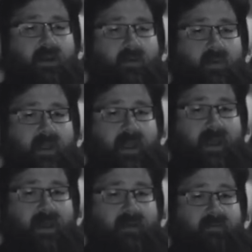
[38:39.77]
We
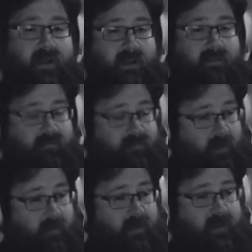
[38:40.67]
have a
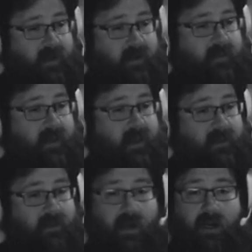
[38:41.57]
few in there
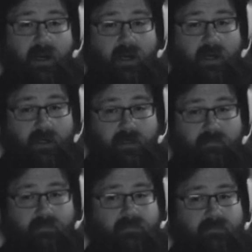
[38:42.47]
that are
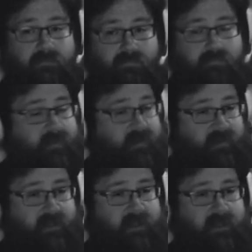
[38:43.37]

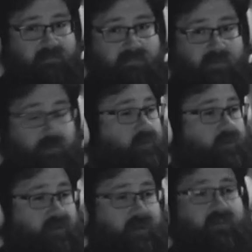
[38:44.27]
basically social
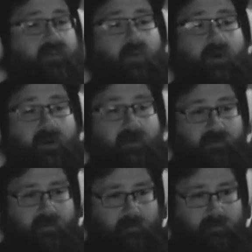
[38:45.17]
justice warriors.